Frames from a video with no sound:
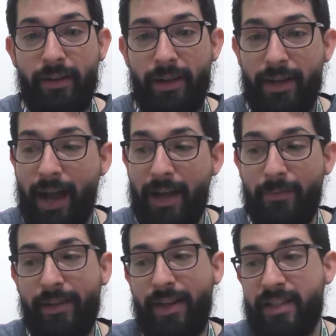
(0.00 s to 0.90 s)
I
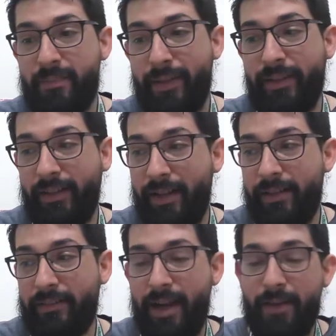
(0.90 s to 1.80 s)
spent a
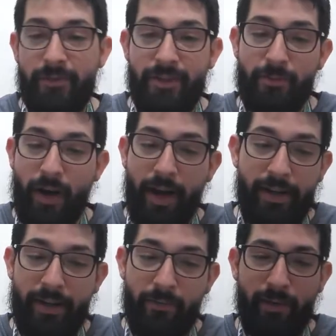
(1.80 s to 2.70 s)
lot of time just
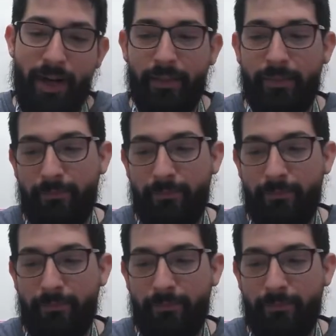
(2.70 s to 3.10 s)
writing what I